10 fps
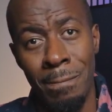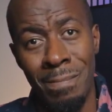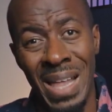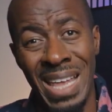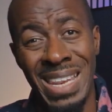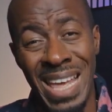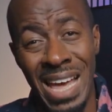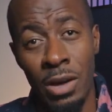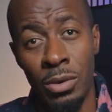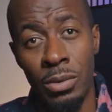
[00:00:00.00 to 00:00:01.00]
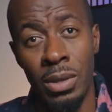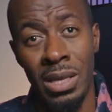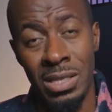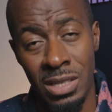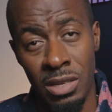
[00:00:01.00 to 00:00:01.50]
And now
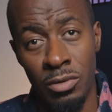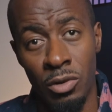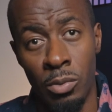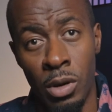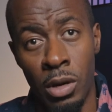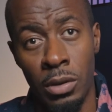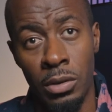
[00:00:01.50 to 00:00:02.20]
is the difficult part,